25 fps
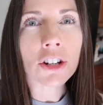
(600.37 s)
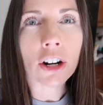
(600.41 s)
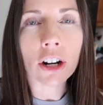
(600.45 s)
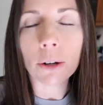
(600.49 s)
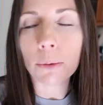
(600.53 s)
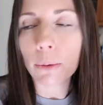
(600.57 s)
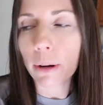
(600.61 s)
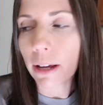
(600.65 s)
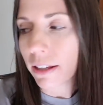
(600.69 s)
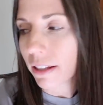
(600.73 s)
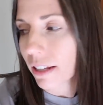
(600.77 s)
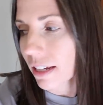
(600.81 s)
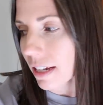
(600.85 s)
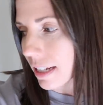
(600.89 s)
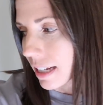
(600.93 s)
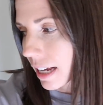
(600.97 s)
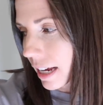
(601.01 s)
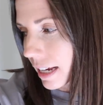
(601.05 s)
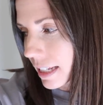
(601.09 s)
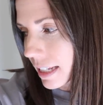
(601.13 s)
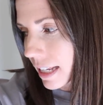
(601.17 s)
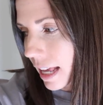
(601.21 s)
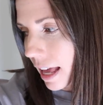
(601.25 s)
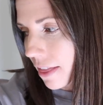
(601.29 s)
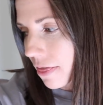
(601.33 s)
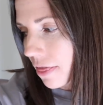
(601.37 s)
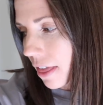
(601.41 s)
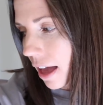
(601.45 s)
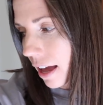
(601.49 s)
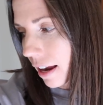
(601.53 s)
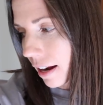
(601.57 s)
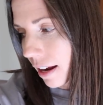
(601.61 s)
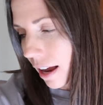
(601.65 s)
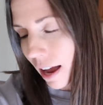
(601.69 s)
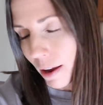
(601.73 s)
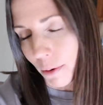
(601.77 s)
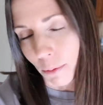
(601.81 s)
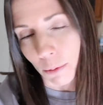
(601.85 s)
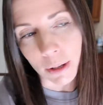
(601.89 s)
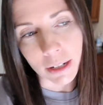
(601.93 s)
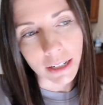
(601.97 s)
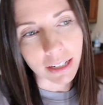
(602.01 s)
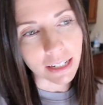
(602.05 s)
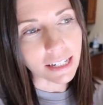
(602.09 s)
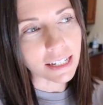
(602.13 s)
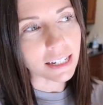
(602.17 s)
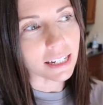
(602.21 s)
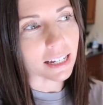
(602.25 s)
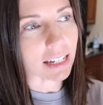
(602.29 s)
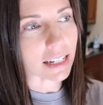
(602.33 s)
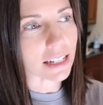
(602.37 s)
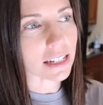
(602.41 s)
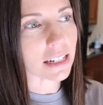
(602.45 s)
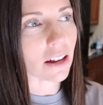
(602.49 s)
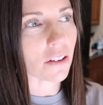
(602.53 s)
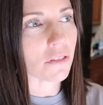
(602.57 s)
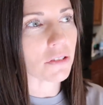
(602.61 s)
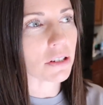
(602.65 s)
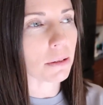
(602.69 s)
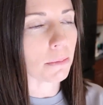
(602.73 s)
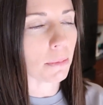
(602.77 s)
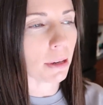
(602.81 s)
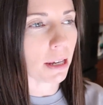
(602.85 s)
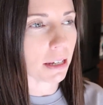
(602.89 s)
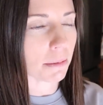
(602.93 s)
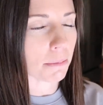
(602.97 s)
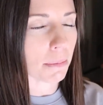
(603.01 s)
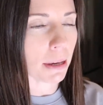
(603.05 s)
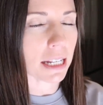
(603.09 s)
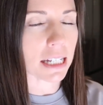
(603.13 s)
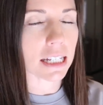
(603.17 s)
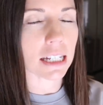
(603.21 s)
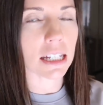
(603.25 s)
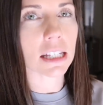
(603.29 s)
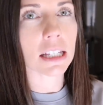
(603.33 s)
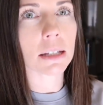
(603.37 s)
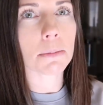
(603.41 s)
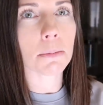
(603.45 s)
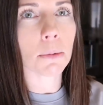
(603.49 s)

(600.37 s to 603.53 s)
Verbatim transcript: start with, because I said that I wanted to get stuff to make Mason